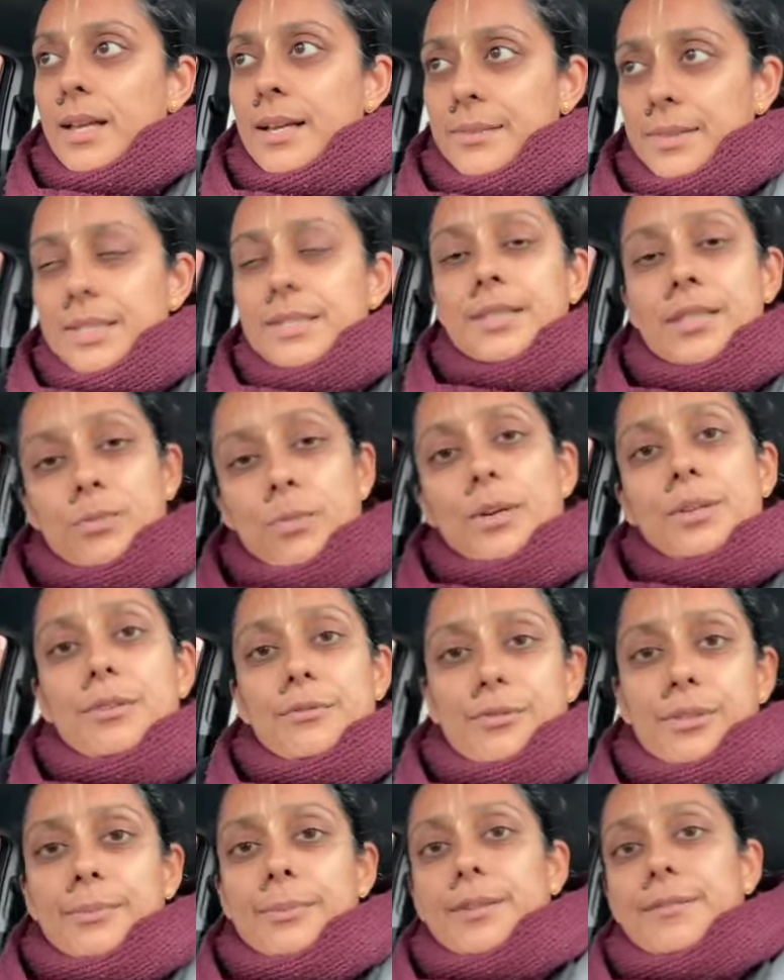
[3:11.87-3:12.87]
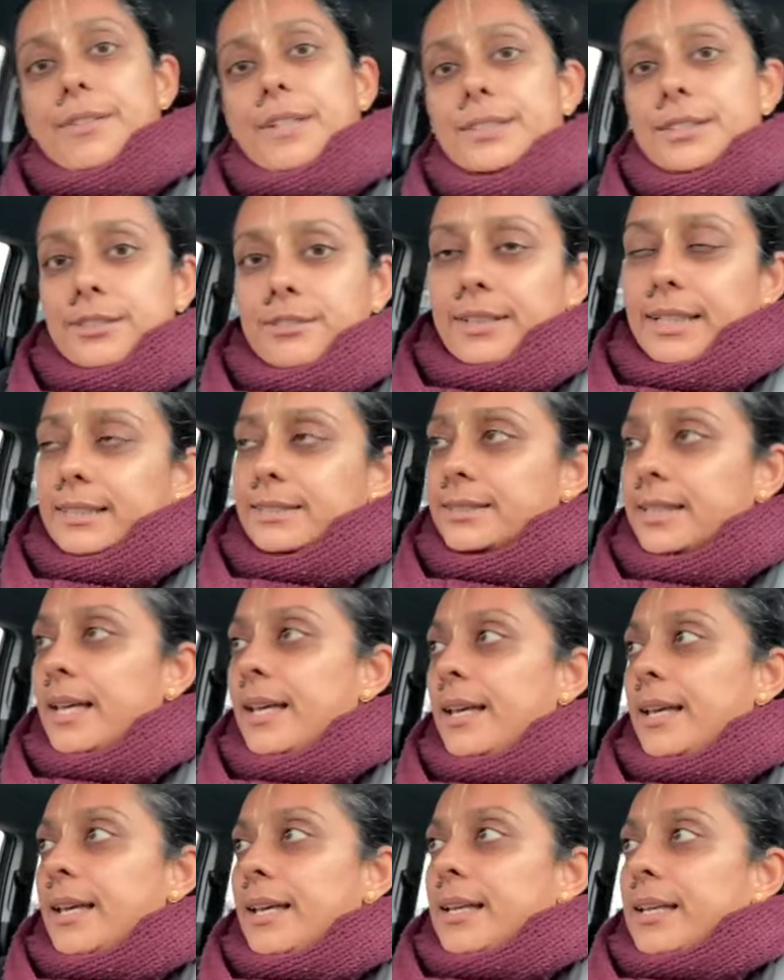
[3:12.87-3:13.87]
And this is one of them, first grades.
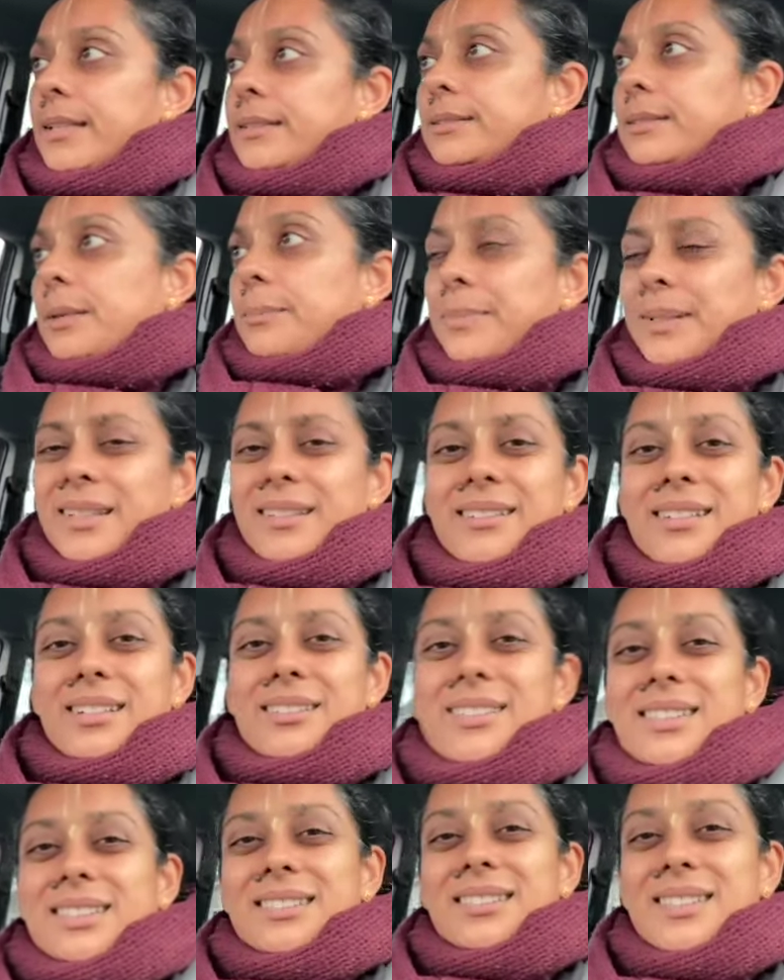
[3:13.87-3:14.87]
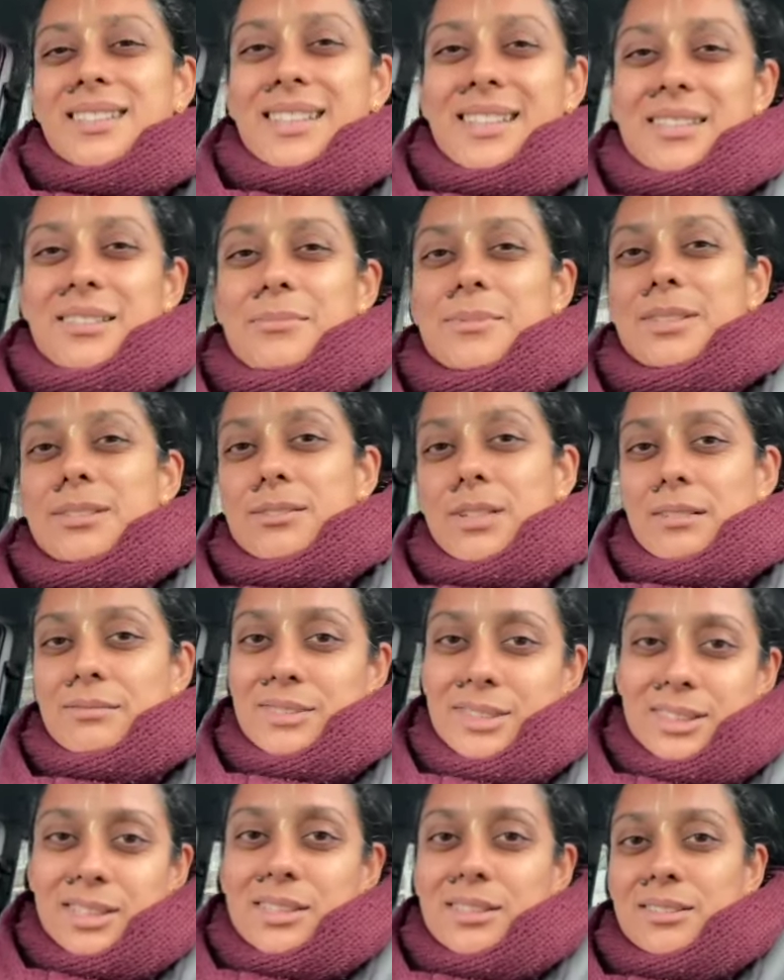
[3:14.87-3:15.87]
So I better go because I'm getting a bit
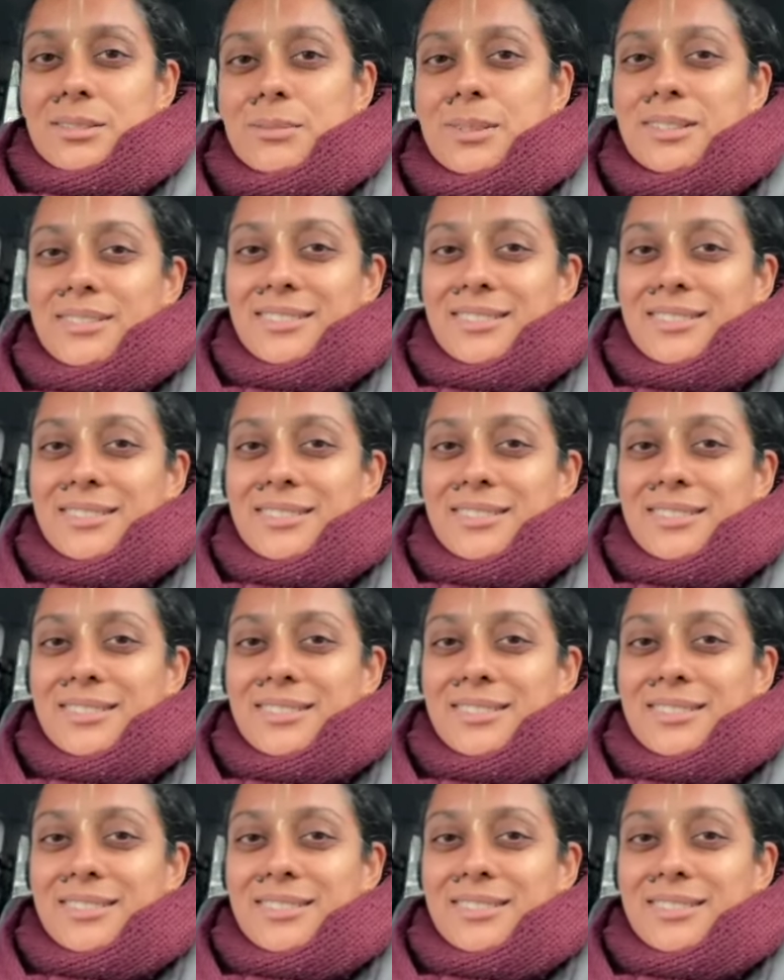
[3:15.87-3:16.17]
travel sick as well.